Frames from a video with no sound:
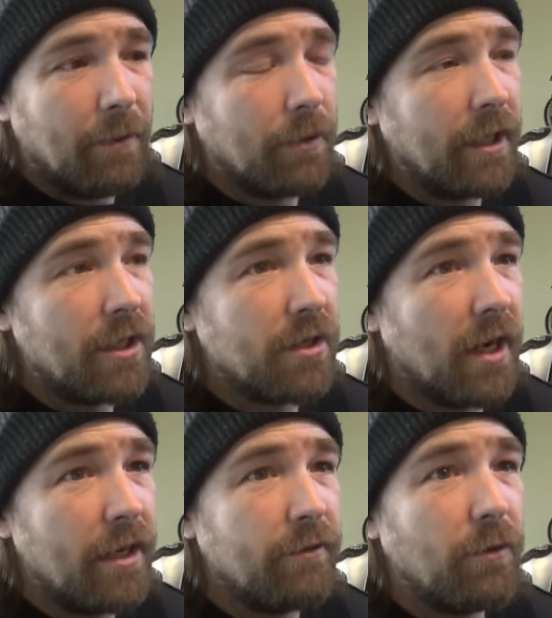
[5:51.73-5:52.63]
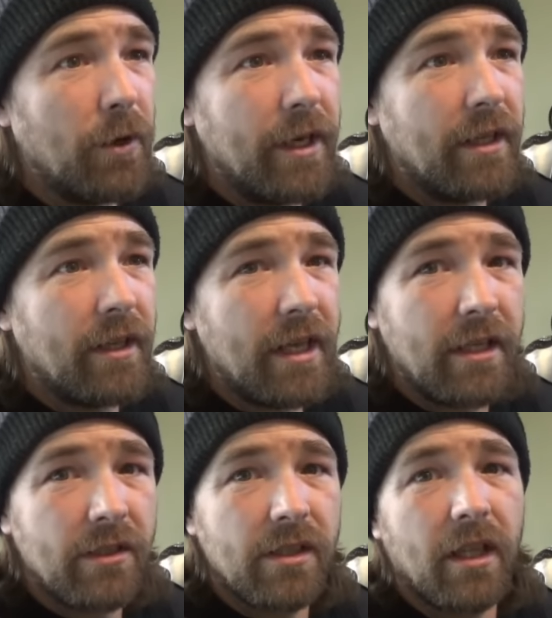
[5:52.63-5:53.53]
And we're going to try and avoid
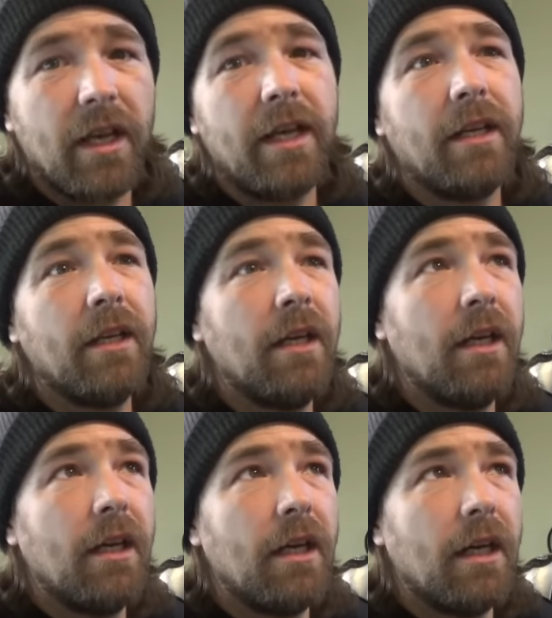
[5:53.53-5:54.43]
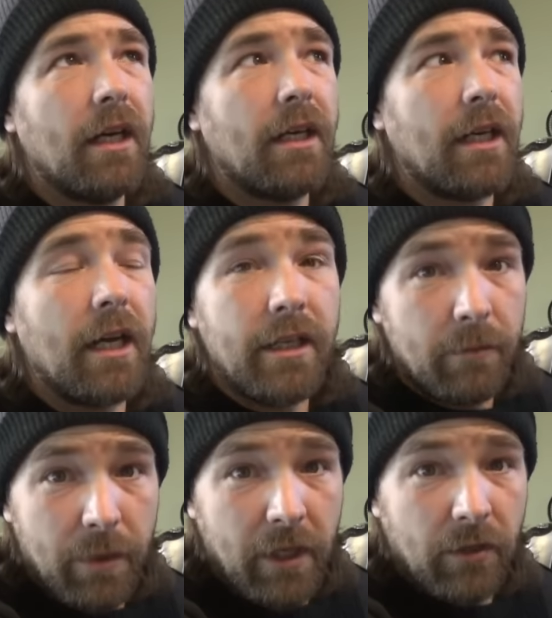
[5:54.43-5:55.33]
things like uh,
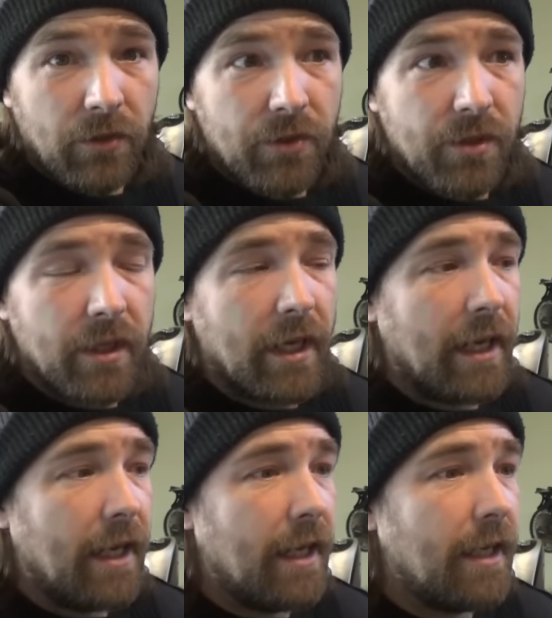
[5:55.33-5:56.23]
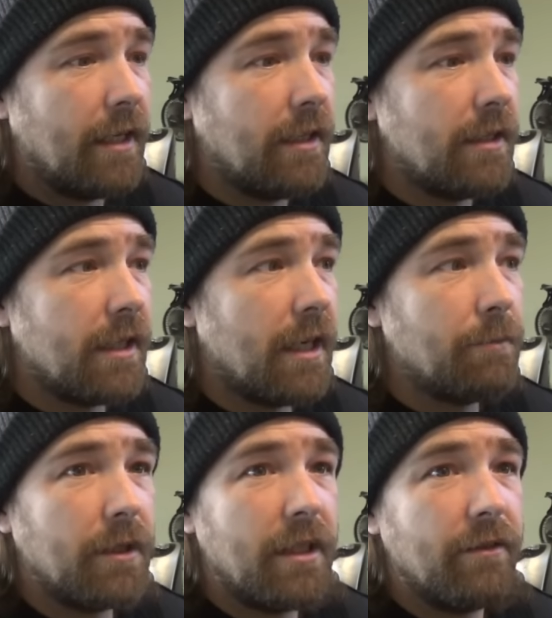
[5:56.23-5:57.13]
onion peels and I
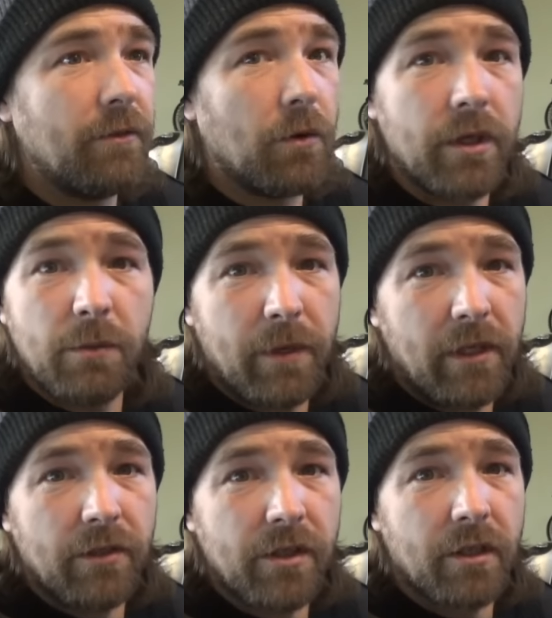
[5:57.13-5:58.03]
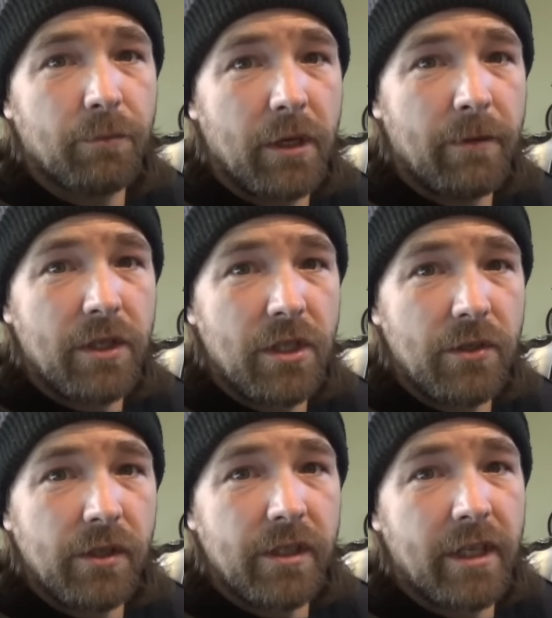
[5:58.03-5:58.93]
believe orange peels are pretty much
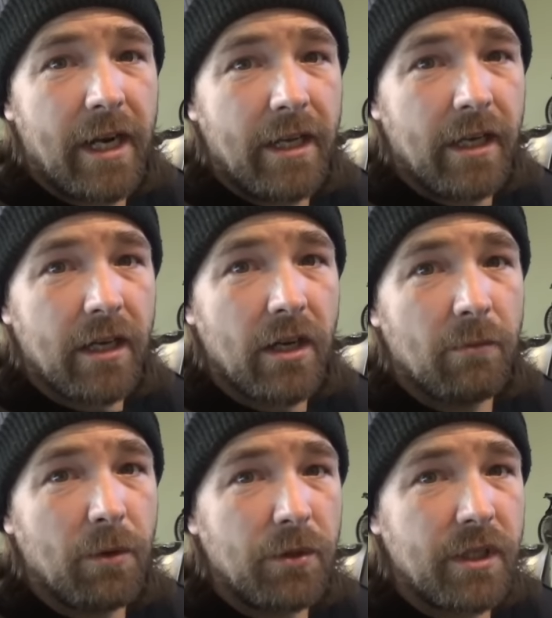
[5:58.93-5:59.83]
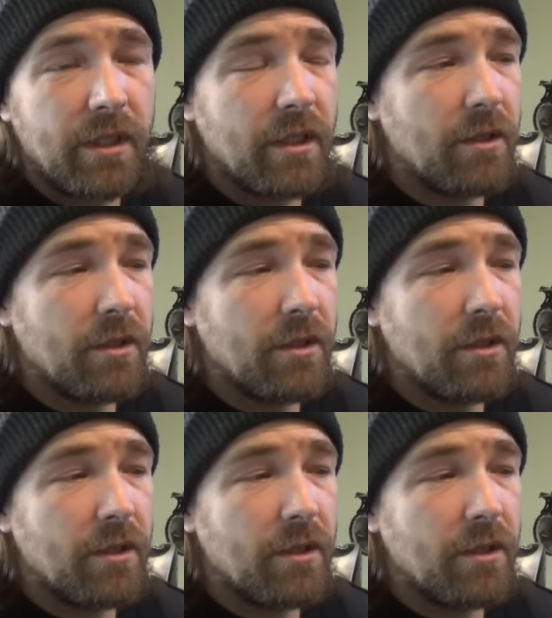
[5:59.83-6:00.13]
useless in any kind of composting